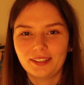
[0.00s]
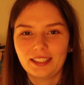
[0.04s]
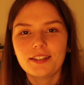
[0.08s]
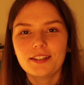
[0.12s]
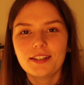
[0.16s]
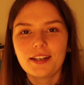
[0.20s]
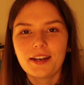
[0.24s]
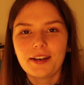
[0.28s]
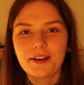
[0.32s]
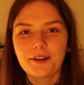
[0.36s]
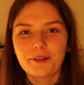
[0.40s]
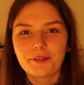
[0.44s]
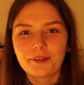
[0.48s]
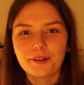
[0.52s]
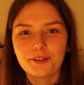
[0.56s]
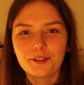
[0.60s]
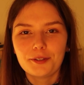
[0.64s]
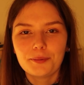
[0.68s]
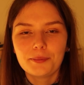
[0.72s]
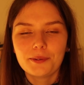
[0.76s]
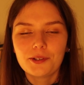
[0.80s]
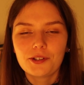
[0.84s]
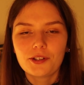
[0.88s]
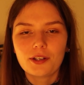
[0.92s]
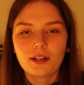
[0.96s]
Today I'm going
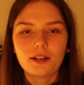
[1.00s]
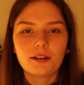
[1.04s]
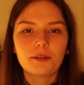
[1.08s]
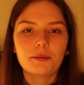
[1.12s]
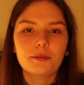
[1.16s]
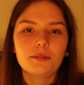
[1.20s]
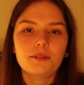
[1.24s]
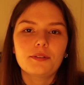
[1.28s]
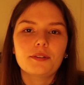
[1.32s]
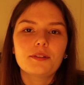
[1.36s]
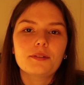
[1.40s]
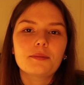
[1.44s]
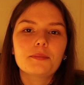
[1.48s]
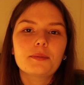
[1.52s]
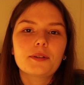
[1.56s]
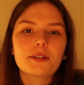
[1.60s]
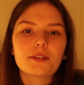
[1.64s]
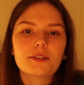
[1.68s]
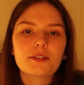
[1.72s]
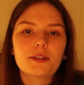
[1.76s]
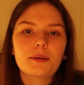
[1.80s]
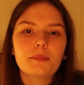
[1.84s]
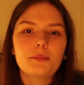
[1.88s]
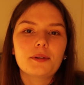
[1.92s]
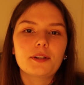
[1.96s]
to be sharing with you the
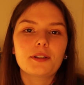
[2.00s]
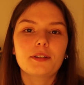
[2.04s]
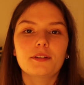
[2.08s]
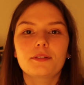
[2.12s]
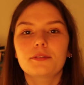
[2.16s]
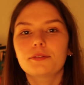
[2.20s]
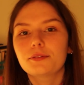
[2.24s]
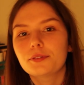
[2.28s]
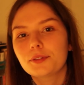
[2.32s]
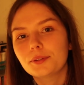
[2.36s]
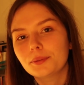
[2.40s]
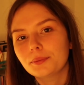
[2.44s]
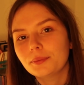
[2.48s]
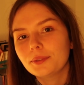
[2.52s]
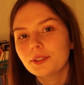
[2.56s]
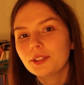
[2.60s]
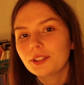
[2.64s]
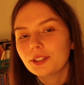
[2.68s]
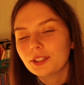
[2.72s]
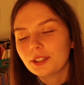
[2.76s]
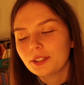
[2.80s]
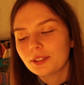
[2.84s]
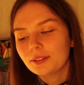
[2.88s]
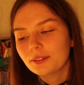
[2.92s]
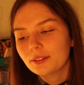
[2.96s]
books I'm looking forward
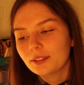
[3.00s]
to